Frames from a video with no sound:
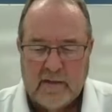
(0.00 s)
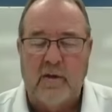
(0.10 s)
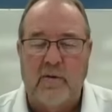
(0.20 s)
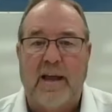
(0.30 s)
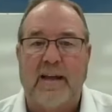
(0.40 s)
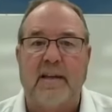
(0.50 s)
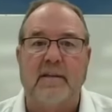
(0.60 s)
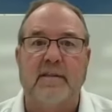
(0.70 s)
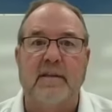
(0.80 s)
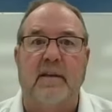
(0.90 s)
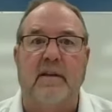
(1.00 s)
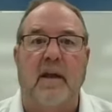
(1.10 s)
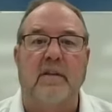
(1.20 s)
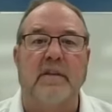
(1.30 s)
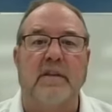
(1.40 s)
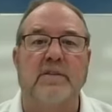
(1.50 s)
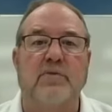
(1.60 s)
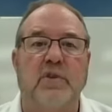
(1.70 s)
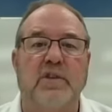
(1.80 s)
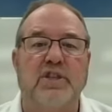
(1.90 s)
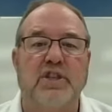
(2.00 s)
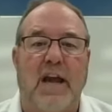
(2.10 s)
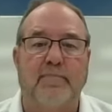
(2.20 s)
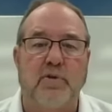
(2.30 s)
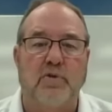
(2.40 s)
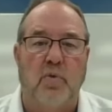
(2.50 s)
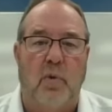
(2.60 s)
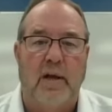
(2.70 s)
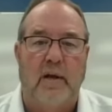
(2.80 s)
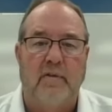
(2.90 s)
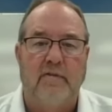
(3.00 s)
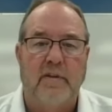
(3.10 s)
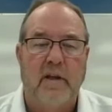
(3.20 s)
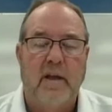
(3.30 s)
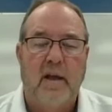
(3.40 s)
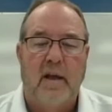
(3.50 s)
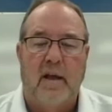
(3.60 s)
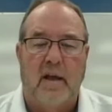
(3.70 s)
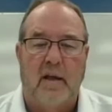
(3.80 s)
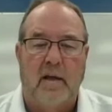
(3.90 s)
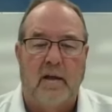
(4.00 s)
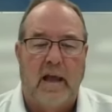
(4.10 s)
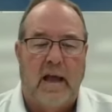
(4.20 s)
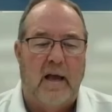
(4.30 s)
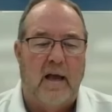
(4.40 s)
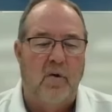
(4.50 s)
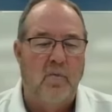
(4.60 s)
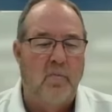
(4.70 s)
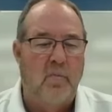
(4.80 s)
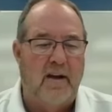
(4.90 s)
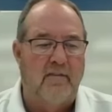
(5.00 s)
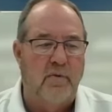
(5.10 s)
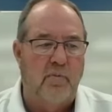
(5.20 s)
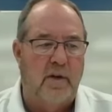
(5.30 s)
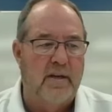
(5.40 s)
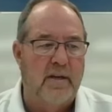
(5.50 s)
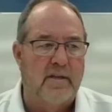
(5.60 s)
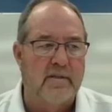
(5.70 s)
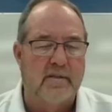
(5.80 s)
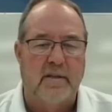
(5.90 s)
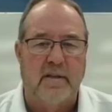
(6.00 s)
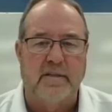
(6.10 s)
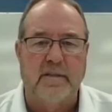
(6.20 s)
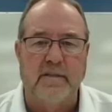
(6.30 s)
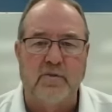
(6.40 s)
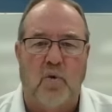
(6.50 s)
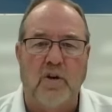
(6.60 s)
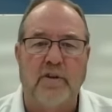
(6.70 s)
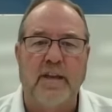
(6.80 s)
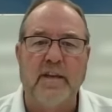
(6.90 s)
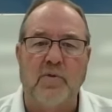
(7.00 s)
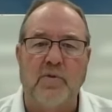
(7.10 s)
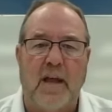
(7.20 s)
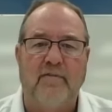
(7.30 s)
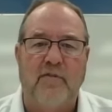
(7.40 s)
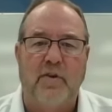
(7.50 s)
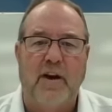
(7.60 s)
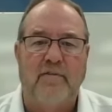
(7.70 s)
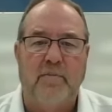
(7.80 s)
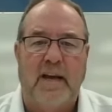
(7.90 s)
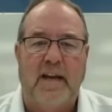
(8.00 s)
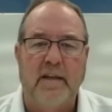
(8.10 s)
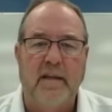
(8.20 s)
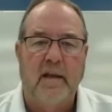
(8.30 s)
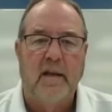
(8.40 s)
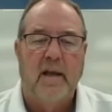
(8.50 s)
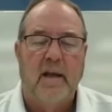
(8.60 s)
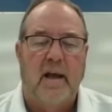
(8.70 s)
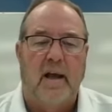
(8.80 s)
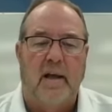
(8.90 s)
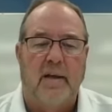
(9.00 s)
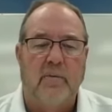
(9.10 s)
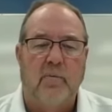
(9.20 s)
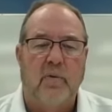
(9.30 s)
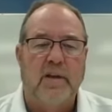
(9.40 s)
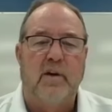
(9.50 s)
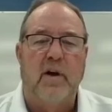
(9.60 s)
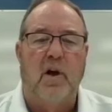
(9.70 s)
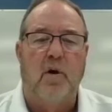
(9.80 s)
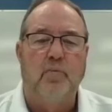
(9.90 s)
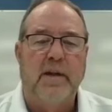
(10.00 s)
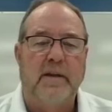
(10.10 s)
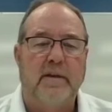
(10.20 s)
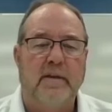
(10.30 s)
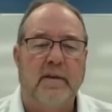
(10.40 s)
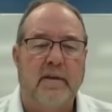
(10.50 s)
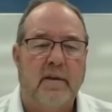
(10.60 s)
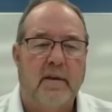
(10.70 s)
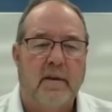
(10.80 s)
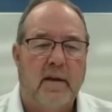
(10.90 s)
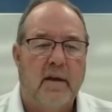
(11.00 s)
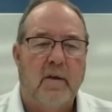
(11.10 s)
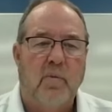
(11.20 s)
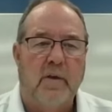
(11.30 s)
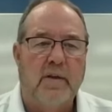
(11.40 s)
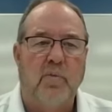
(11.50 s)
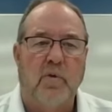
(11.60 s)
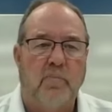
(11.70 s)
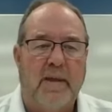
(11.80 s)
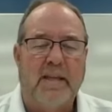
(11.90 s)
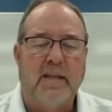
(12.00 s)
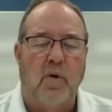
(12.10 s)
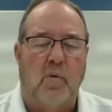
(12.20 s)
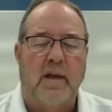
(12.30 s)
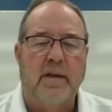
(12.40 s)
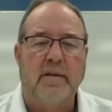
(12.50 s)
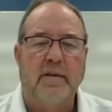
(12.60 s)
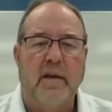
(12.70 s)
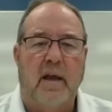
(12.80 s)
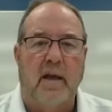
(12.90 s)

So like I said, this was chapter 12. I hope this is working okay for everybody. We are hoping we will be going